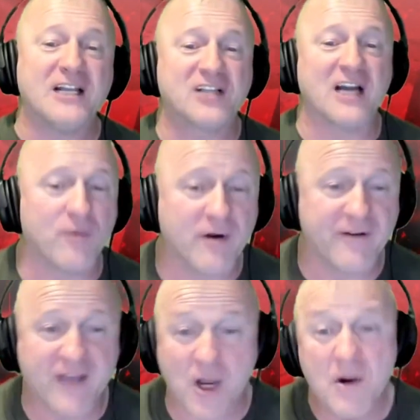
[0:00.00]
each and every one
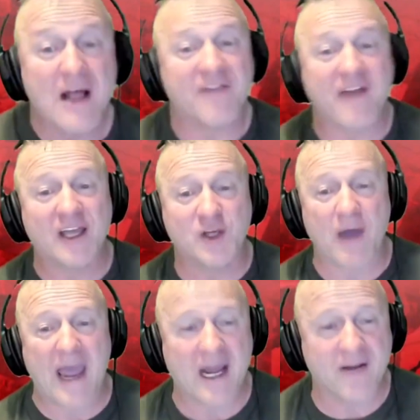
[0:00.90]
of you. Thank
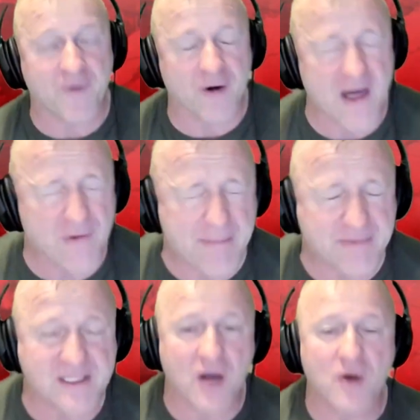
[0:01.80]
you, Anna, for another
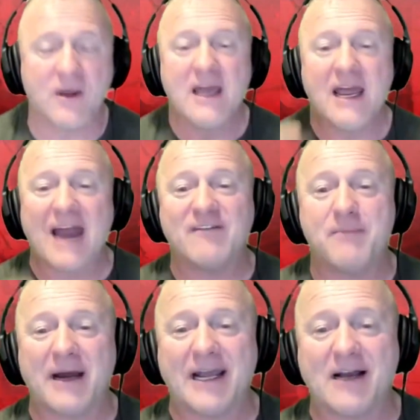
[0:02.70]
episode.
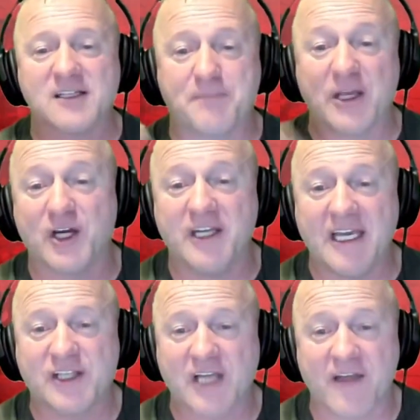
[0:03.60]
Everybody else, be good to
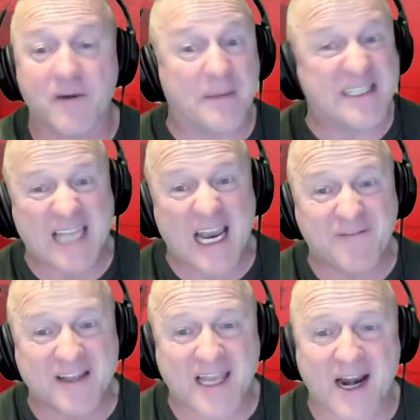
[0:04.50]
each other. Be
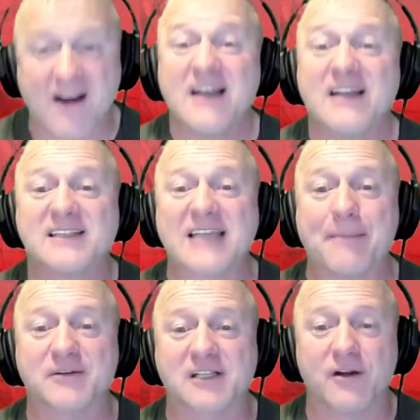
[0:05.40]
safe out there.
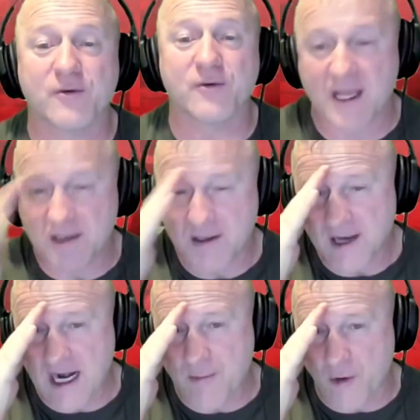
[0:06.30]
Sappers clear the way.
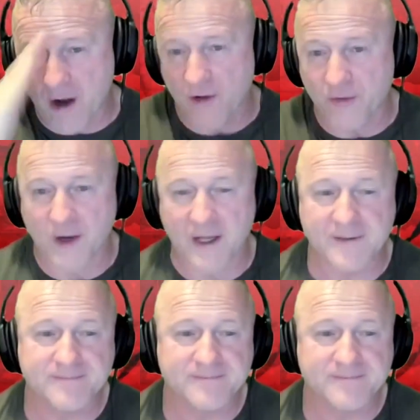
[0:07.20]
Airborne all the way.